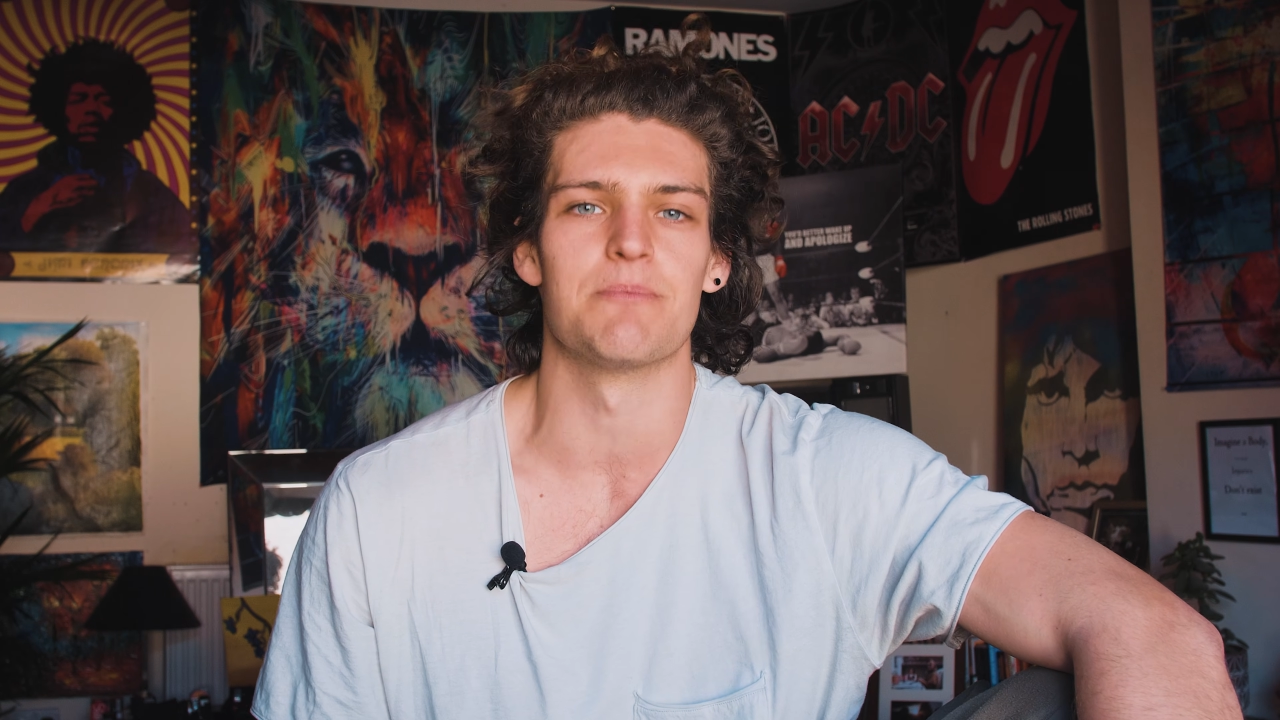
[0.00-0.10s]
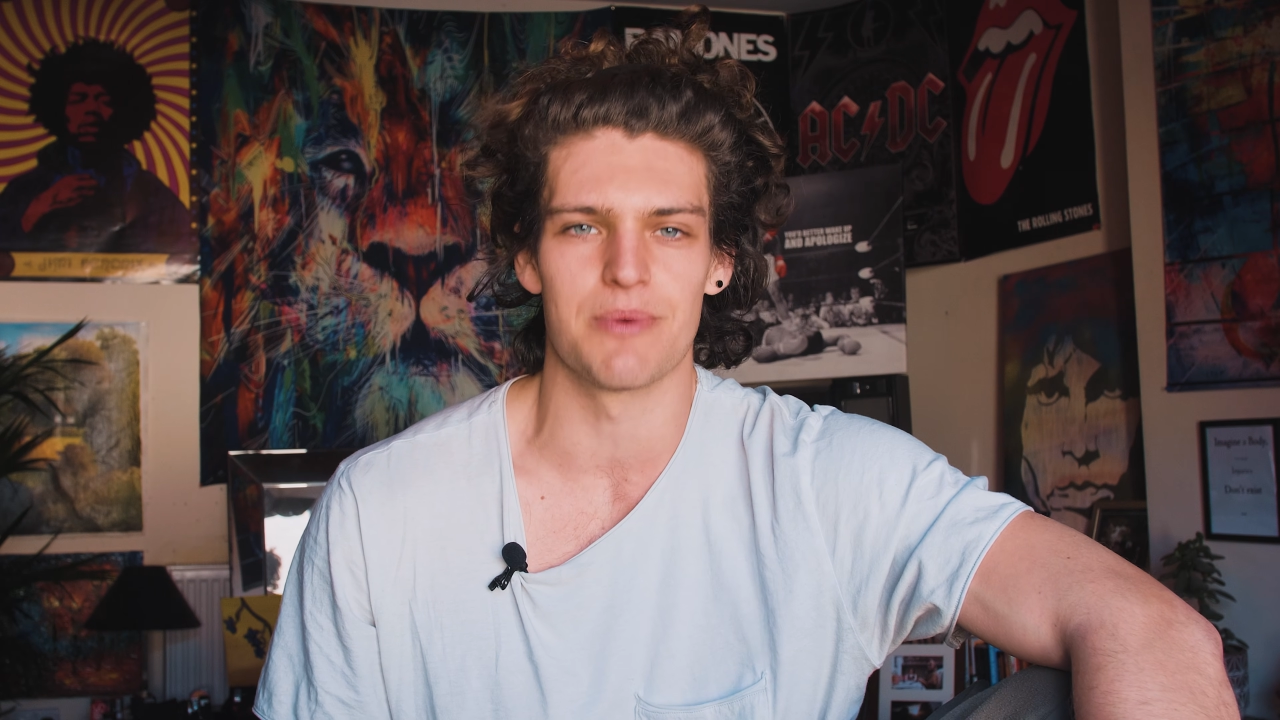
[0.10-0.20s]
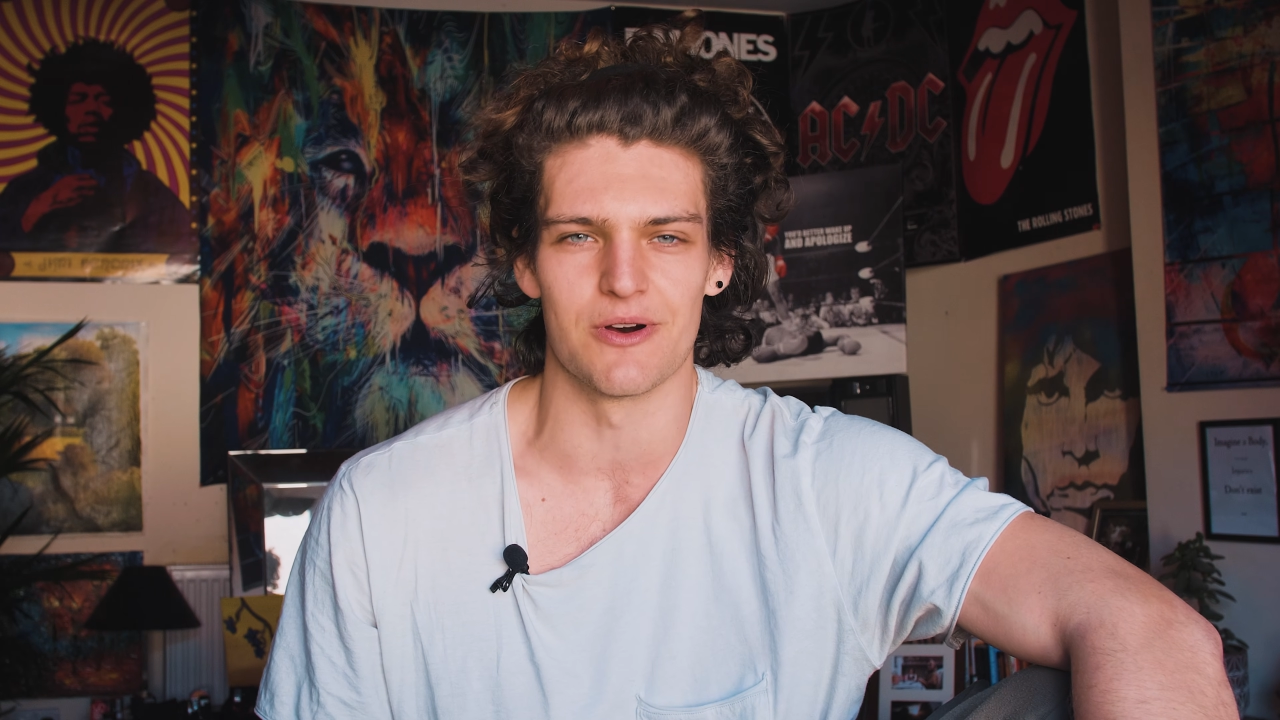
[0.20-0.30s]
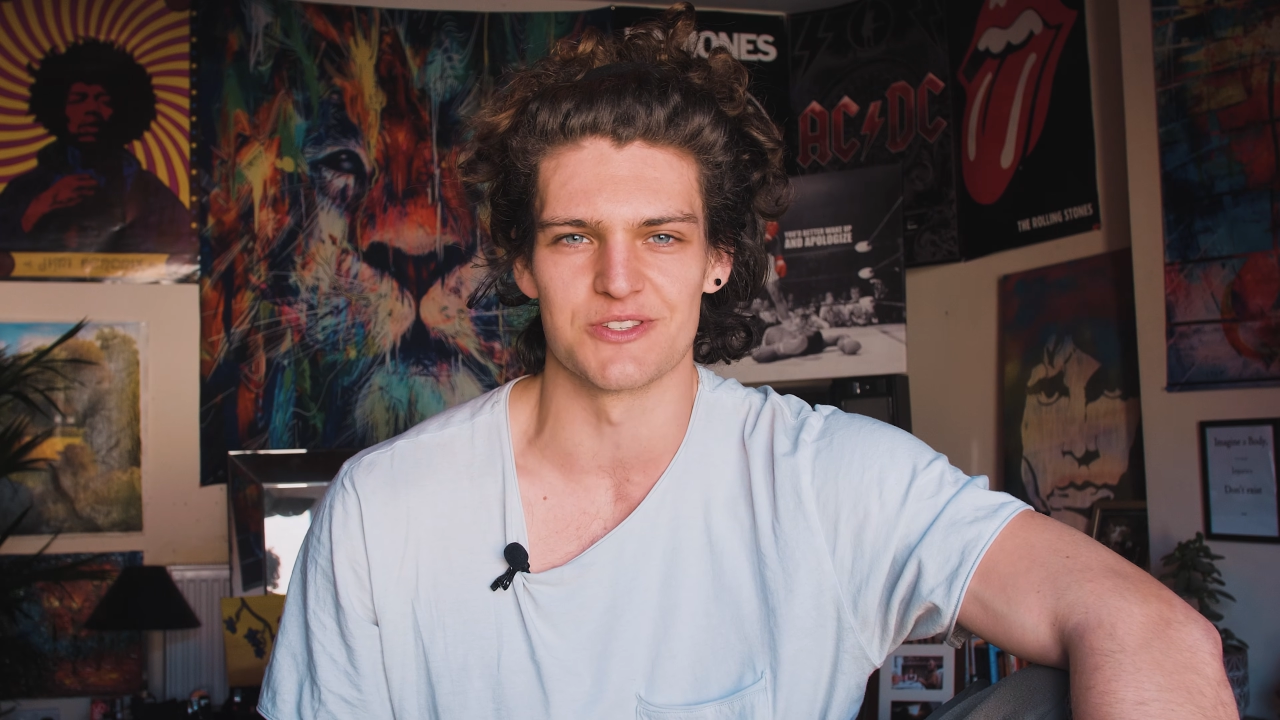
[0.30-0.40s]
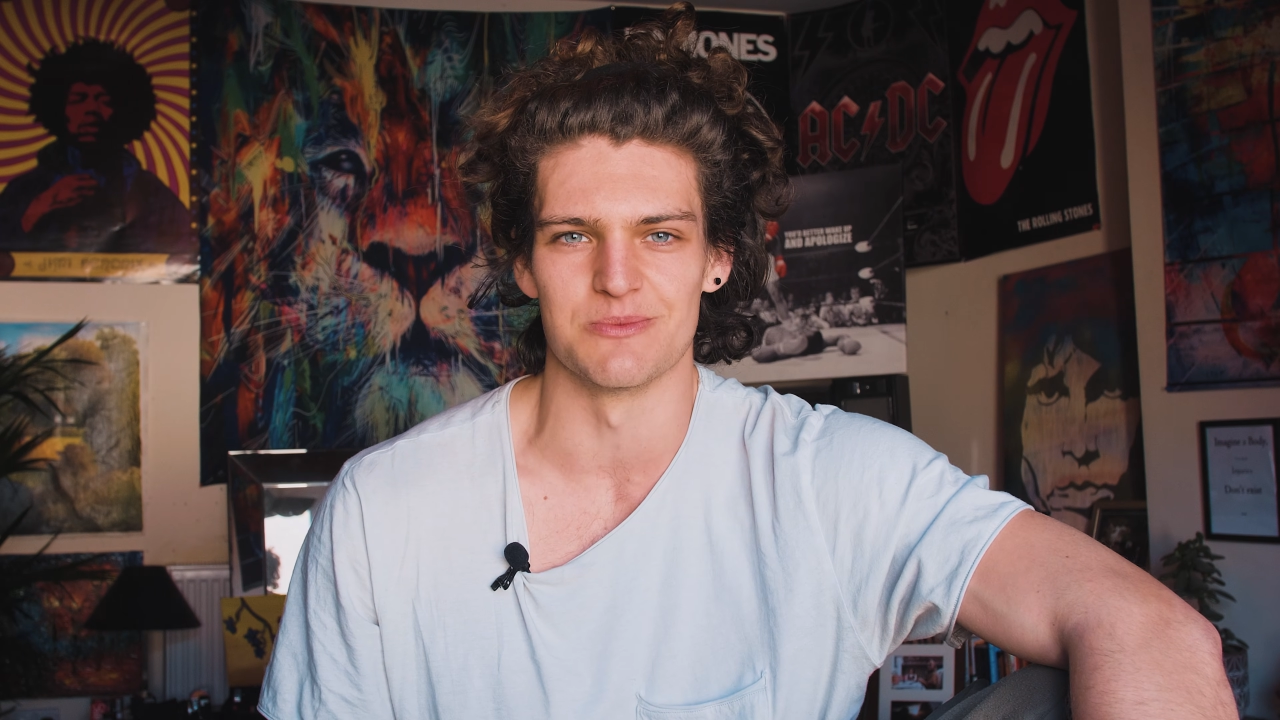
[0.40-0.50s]

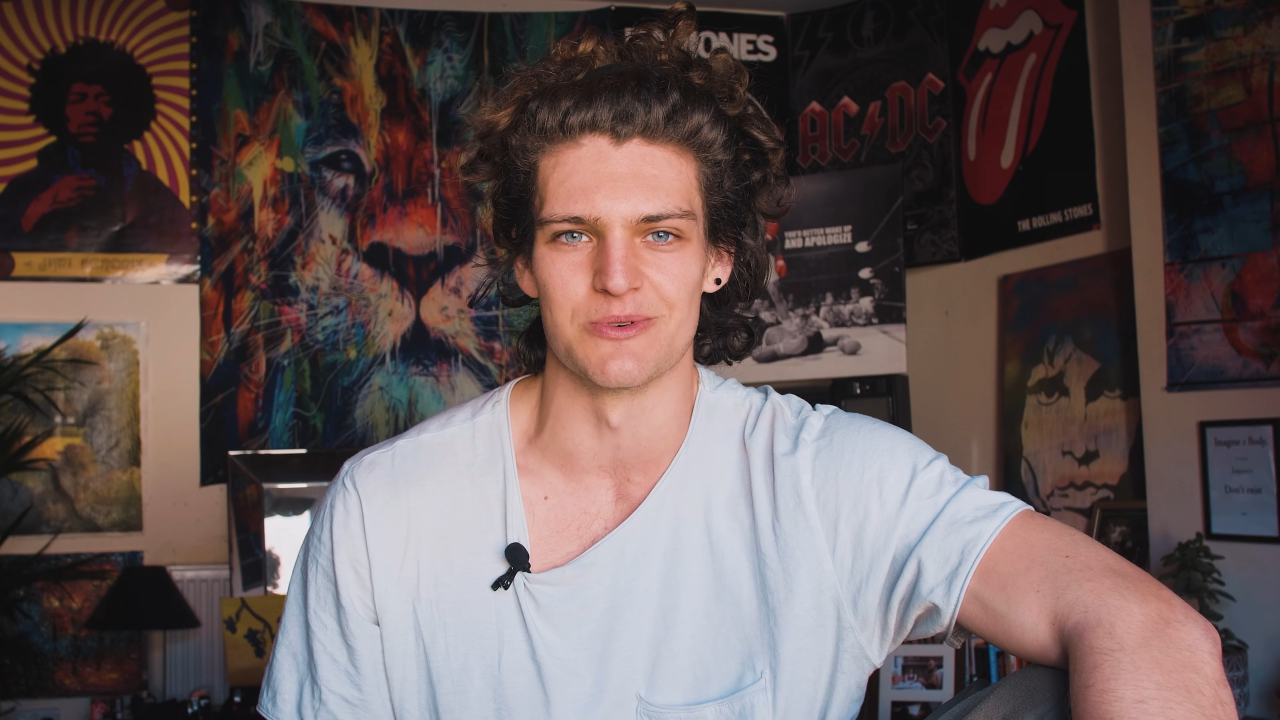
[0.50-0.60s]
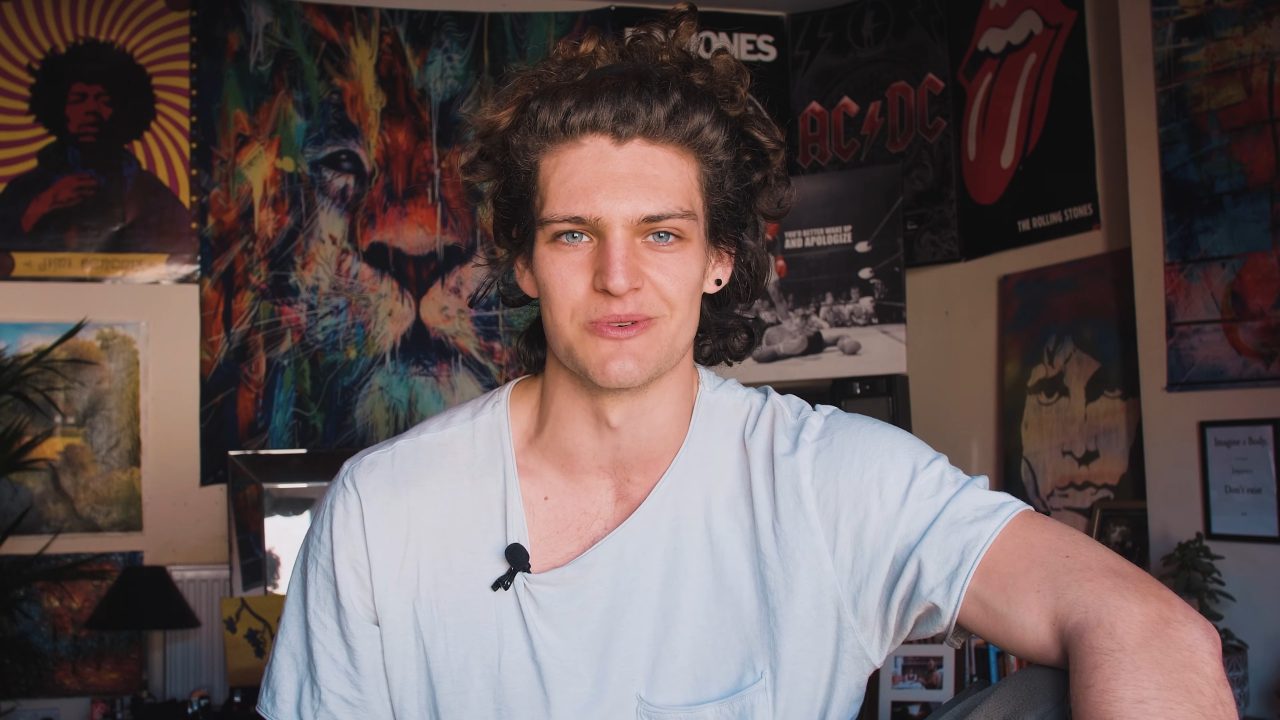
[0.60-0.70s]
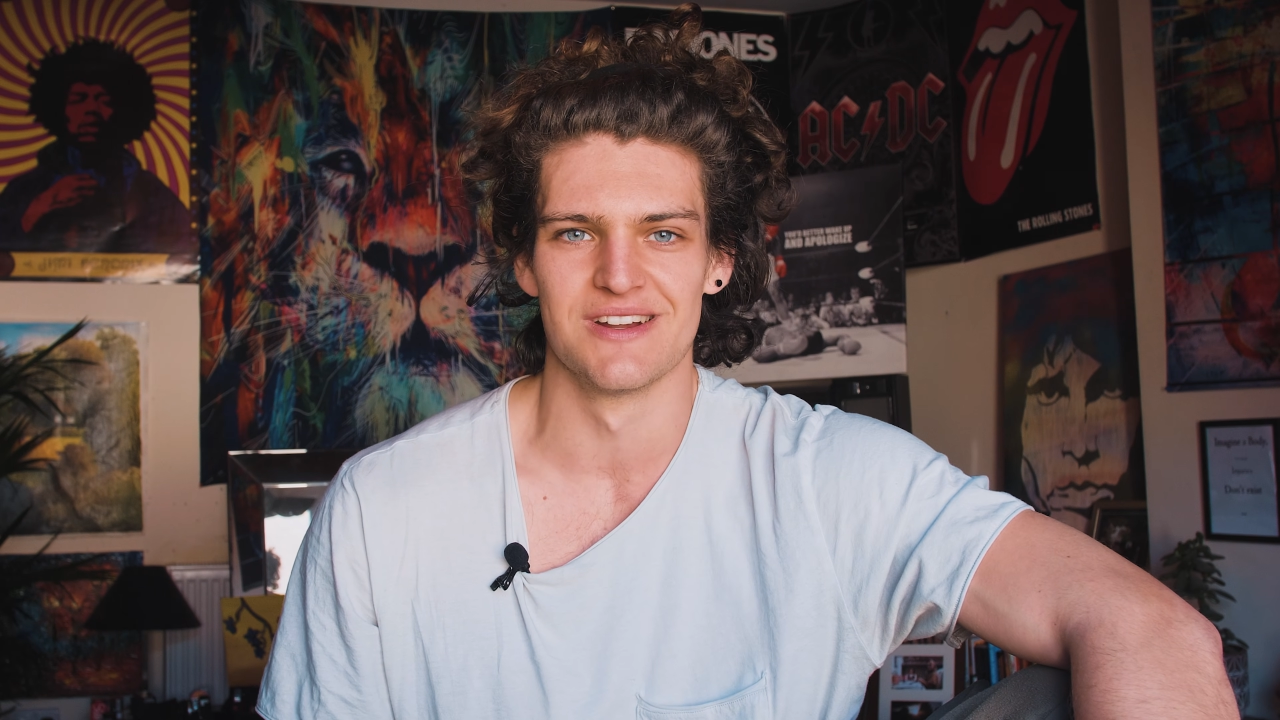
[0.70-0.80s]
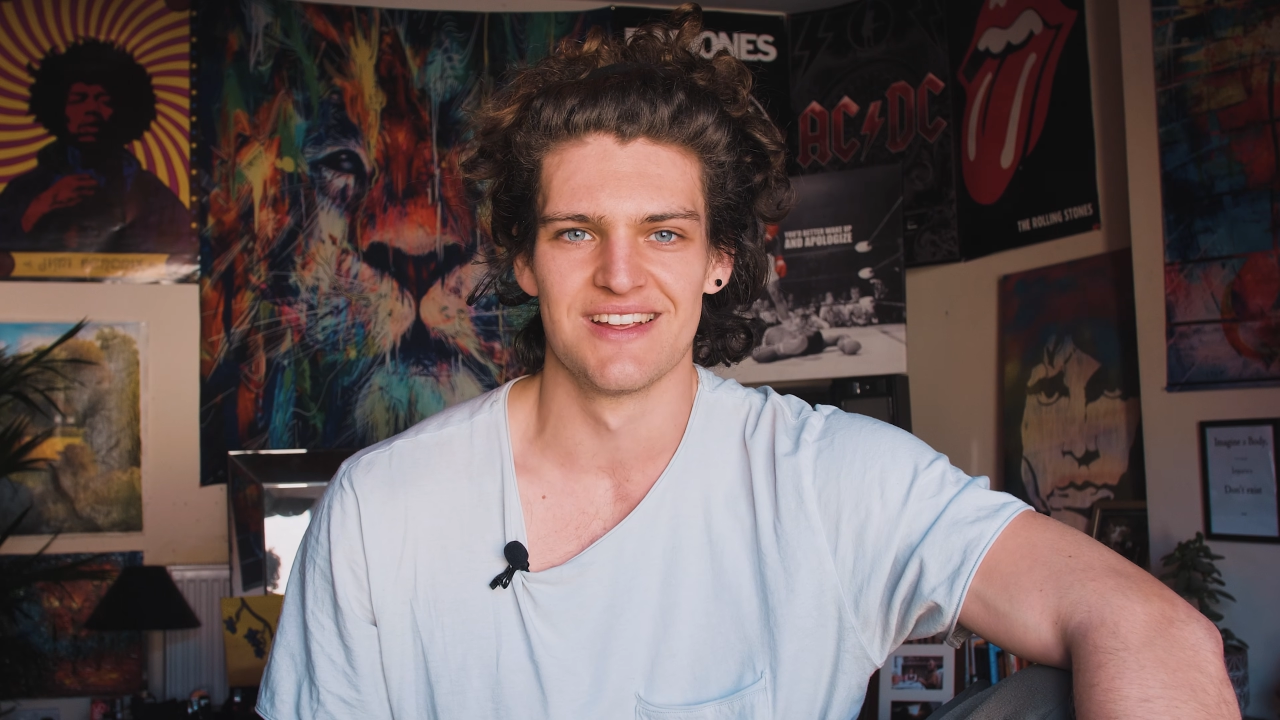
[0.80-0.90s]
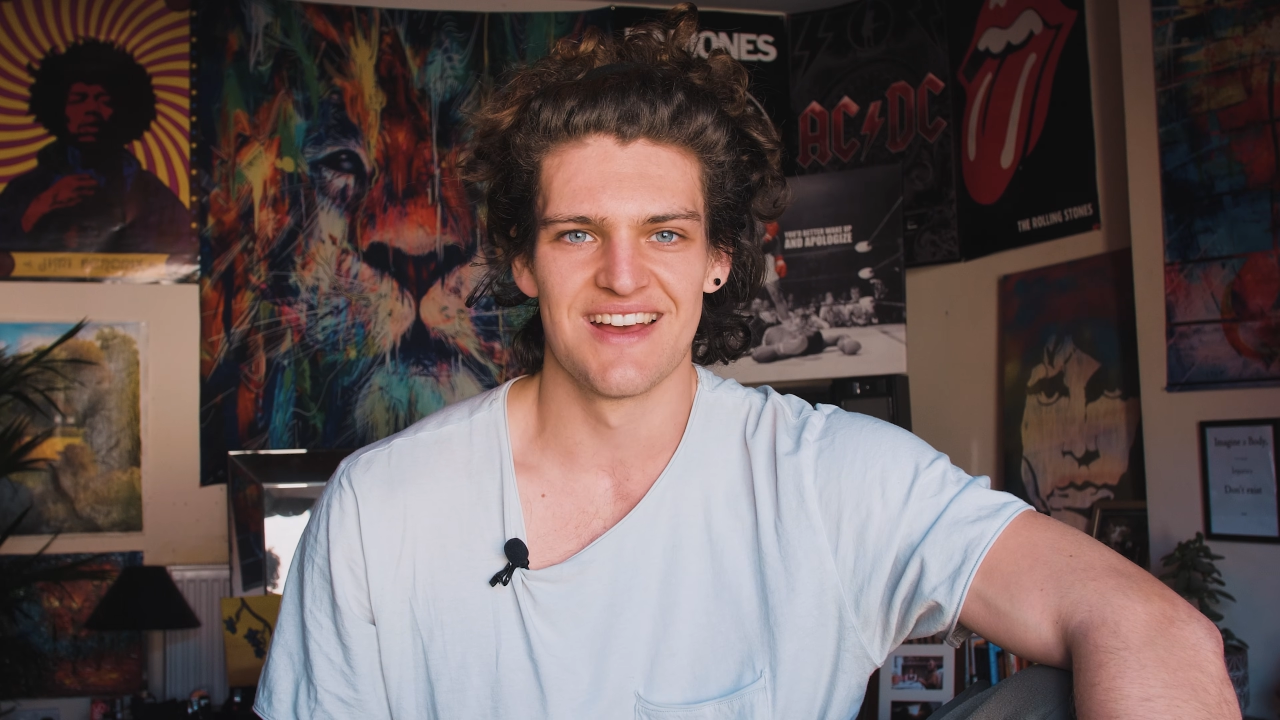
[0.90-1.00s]
possible.